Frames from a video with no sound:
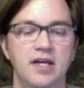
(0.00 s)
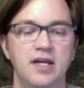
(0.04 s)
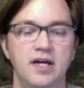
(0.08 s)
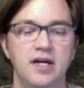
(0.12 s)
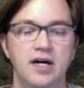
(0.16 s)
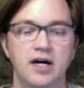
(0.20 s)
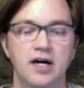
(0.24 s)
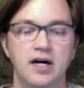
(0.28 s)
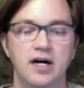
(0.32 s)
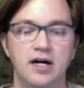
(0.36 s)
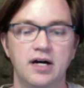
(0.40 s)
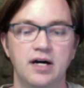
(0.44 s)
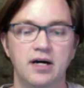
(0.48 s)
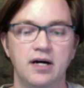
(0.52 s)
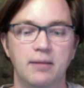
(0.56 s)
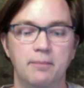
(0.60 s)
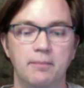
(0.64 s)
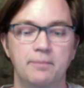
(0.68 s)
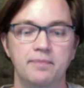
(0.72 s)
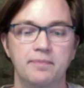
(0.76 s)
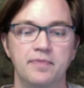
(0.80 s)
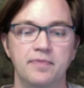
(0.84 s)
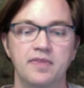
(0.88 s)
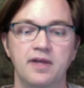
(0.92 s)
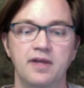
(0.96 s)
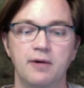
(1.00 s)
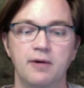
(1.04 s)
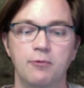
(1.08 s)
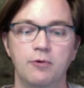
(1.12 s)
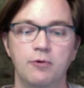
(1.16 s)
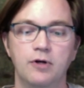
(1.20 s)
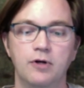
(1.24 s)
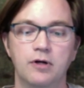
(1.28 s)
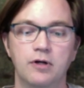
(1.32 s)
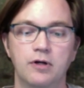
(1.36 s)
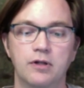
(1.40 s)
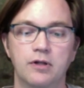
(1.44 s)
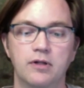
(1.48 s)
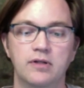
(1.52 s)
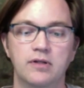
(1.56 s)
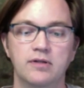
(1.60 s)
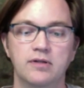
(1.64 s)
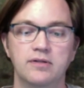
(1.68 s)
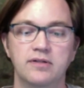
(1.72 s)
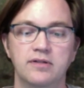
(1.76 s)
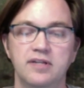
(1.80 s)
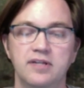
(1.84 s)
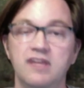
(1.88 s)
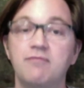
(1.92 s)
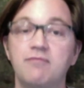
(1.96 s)
um, that will
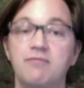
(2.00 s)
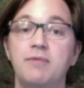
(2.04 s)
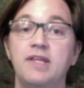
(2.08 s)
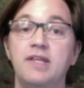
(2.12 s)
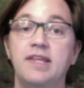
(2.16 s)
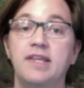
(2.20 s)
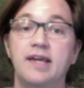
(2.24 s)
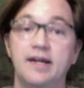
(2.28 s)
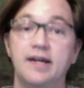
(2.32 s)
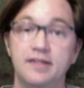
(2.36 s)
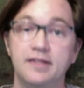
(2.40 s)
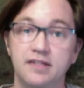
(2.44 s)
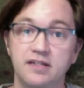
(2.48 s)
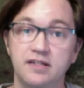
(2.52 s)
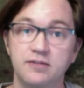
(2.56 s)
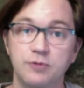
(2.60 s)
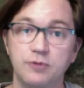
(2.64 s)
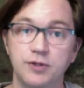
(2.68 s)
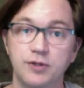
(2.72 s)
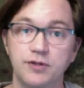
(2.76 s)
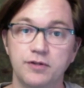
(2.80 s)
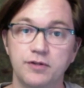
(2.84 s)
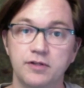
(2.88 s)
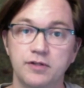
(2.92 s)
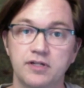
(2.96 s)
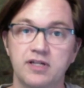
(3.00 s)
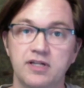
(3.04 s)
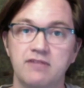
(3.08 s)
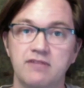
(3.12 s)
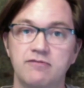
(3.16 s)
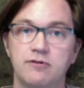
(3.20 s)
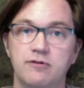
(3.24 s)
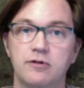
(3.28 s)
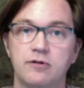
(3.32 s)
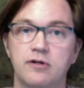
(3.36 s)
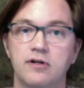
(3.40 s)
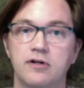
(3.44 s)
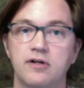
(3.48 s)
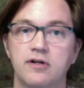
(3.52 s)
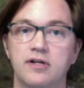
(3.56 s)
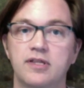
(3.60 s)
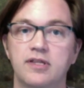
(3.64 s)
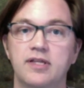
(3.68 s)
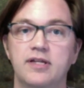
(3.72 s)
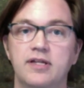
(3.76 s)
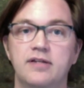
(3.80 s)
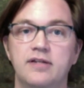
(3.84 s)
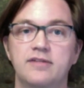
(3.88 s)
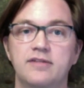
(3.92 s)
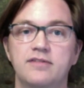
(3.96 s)
give me the idea of what they're looking for. And then
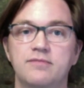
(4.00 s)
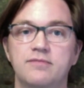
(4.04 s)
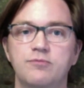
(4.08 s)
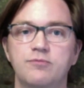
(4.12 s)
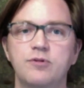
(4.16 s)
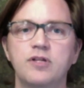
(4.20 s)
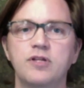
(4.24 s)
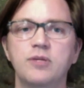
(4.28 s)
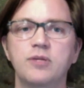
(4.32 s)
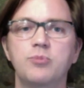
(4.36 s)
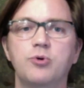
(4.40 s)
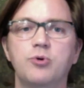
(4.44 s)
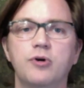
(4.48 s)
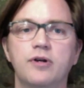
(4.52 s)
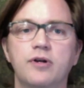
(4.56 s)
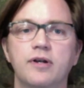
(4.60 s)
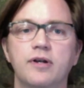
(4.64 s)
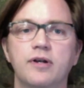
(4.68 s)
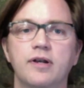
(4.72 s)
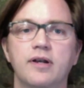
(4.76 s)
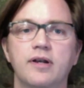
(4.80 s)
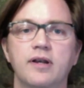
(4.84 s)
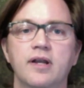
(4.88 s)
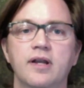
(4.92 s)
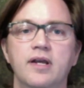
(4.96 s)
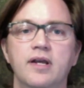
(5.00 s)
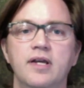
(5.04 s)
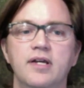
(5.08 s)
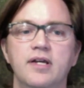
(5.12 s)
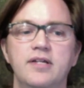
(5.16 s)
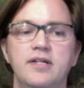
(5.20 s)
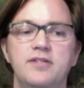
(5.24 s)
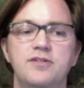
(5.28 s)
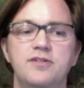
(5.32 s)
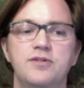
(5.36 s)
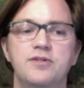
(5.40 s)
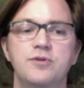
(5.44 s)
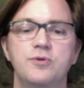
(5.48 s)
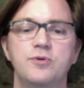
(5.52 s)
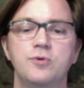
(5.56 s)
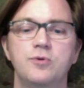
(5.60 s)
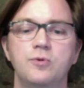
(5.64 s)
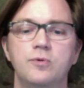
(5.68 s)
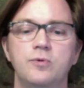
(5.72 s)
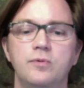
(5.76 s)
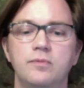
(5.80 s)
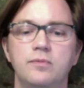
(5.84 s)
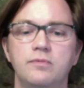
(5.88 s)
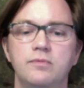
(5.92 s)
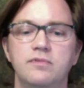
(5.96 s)
it's really important to
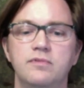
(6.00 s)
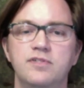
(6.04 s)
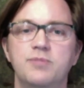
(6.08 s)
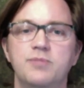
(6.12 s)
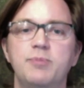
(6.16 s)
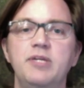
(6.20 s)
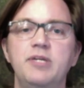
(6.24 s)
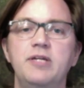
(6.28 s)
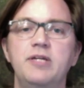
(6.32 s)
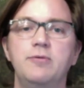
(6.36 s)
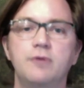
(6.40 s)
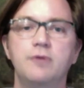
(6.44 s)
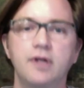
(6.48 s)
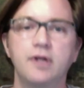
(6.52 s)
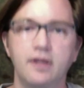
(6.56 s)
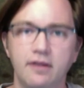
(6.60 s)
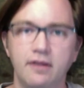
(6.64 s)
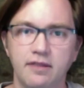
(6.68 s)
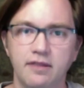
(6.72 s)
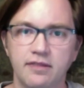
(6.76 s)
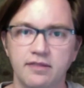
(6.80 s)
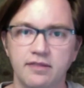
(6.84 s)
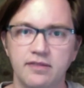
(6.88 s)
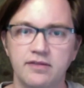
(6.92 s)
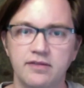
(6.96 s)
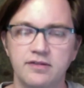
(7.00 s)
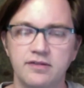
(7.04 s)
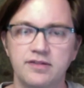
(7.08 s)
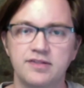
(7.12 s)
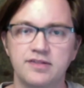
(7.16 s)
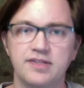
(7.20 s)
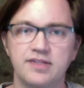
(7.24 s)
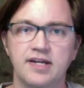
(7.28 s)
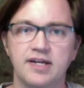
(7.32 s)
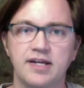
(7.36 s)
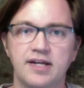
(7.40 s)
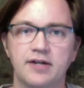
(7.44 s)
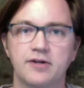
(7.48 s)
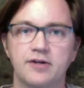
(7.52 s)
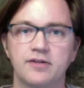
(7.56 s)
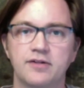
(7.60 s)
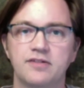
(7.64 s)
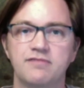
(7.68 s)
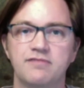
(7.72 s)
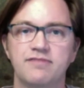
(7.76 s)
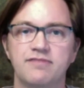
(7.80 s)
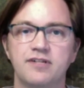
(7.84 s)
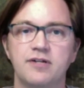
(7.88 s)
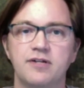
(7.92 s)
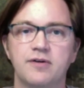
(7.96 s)
speak with the designer to
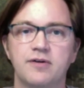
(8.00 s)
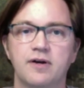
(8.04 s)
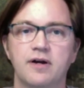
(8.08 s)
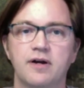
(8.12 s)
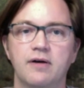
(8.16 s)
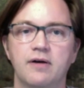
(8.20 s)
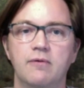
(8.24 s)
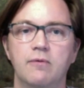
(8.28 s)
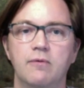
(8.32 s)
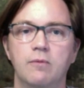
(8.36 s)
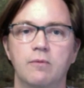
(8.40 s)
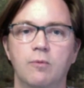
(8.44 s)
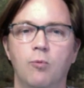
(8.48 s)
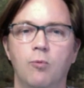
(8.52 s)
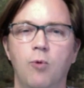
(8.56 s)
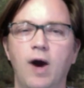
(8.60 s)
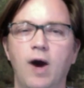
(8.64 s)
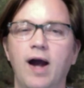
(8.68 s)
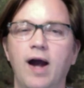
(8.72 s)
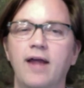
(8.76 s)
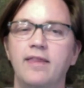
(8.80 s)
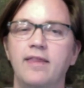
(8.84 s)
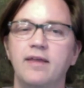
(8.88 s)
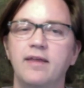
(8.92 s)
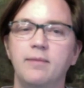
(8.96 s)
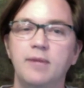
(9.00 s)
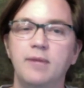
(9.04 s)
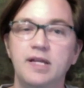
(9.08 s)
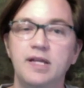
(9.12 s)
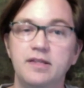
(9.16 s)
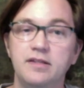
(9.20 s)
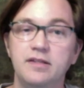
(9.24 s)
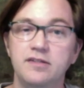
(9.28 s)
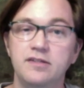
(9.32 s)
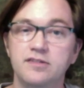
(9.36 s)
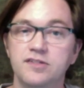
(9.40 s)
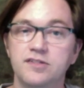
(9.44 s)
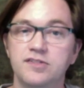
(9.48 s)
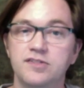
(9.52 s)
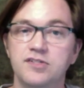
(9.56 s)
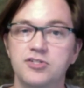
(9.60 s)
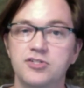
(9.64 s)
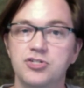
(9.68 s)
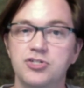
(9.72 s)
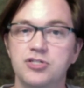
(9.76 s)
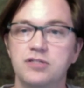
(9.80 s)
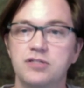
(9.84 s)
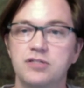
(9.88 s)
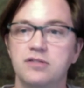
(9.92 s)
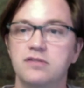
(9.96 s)
figure out why they made these
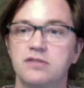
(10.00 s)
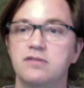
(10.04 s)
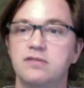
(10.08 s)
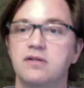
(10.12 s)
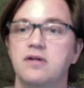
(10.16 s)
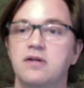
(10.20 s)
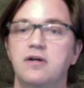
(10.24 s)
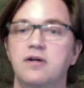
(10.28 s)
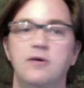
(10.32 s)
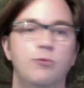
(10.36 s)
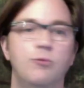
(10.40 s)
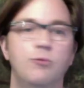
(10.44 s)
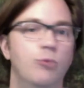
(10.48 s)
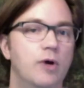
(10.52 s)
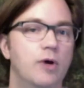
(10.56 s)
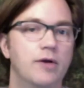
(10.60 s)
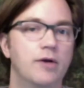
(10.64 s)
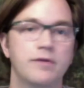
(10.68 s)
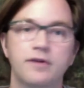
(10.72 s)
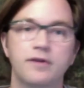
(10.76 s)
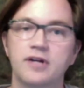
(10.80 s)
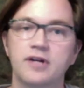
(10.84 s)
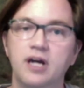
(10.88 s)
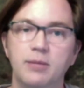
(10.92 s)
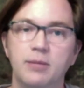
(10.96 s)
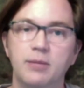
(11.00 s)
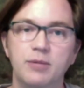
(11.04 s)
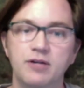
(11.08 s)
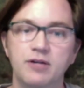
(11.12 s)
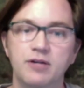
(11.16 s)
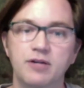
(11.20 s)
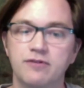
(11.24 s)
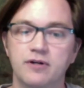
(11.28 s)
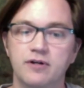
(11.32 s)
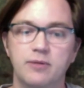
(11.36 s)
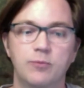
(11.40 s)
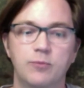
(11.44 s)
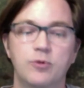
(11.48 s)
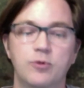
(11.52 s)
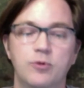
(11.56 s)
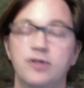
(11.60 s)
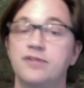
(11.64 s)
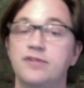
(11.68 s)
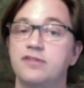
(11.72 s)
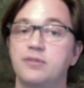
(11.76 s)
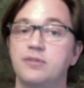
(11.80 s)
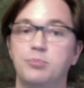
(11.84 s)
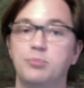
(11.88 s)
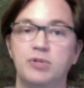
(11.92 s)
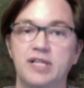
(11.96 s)
decisions, where they're coming from, what does
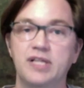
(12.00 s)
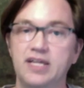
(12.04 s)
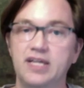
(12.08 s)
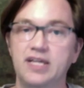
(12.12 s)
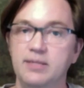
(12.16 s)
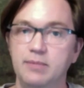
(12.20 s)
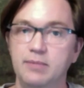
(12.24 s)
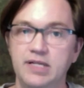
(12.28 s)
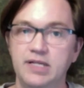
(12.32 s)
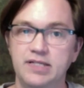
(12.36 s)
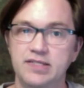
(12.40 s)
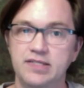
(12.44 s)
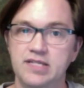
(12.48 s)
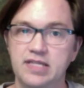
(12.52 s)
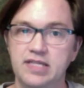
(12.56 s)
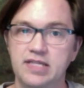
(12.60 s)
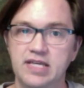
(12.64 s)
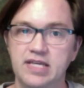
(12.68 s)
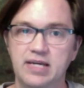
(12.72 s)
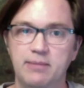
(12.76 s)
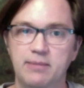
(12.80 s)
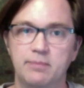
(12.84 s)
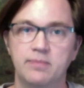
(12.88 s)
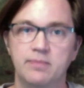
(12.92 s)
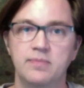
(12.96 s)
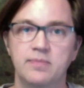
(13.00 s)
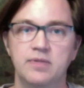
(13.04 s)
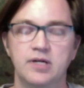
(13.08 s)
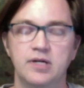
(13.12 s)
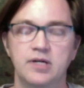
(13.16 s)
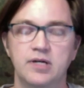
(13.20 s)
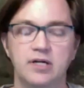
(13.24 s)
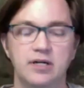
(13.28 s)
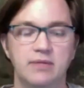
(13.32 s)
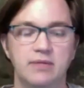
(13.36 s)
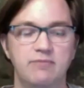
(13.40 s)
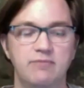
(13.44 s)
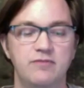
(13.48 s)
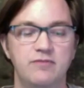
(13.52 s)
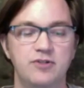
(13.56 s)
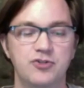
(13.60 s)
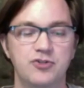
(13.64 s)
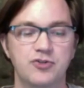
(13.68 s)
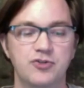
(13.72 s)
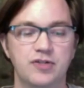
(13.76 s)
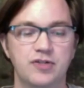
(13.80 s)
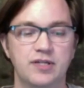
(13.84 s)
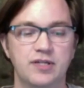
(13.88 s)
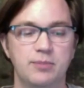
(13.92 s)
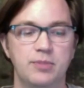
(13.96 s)
the play mean to them um,
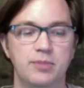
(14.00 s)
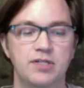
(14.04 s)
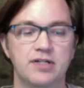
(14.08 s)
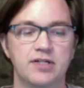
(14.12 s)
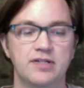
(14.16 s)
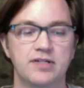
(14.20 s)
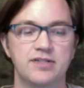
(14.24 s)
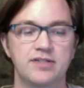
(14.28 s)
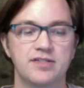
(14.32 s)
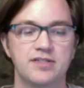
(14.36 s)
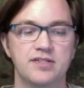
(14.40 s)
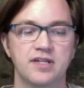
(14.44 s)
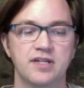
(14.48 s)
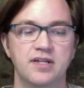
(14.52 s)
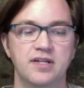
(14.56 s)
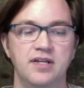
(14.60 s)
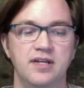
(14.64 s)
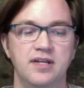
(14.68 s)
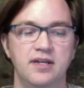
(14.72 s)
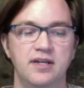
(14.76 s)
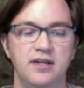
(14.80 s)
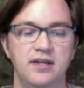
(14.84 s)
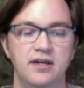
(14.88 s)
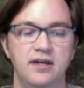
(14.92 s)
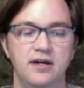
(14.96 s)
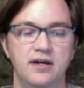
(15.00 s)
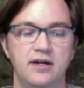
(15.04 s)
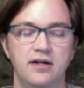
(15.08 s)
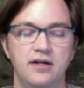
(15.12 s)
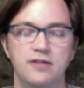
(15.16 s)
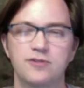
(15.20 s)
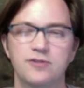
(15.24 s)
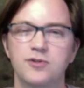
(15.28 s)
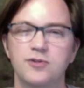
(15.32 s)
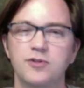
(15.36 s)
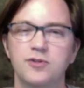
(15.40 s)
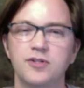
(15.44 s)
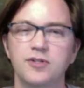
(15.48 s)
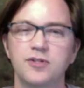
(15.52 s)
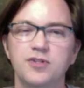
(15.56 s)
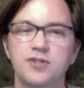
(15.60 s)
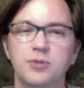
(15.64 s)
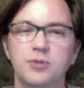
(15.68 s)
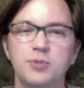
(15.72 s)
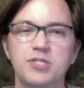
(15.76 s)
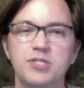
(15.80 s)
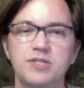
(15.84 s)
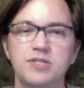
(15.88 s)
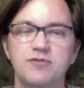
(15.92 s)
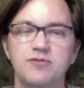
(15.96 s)
visually, because uh, there's only so much
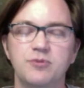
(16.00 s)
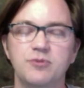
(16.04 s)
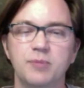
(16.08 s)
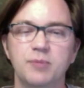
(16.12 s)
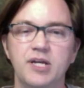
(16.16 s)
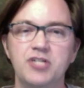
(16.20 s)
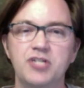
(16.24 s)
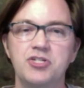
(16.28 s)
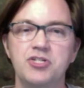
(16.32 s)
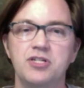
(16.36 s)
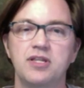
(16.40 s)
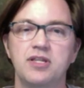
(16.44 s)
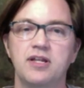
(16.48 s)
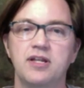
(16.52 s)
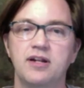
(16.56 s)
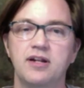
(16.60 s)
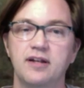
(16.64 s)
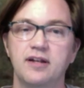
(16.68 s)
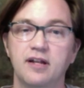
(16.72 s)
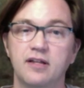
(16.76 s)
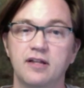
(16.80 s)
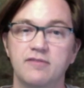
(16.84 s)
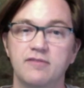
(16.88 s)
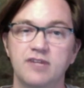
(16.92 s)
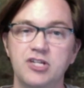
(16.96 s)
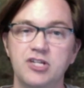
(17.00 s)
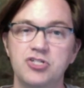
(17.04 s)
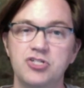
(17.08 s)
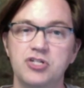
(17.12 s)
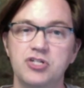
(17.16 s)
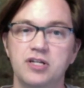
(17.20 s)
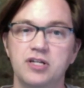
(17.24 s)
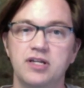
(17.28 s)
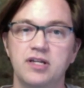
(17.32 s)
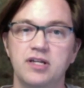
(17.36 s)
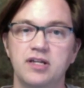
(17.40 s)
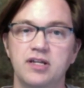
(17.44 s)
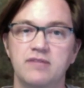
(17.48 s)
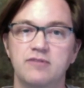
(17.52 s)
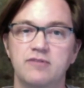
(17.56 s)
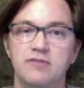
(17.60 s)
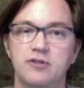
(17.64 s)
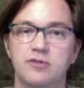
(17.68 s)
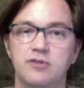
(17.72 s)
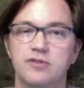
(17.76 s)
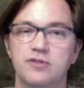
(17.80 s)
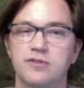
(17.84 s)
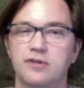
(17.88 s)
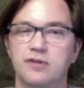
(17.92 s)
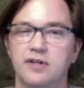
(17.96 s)
information that an elevation can give you.
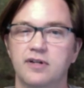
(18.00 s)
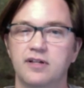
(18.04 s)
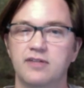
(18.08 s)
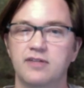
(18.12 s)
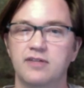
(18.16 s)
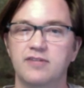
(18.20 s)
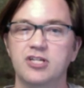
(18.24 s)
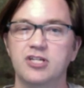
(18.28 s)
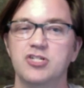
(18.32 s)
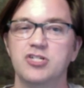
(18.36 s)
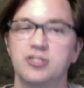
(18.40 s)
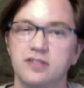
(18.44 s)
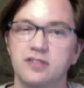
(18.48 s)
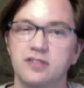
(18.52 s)
So an elevation is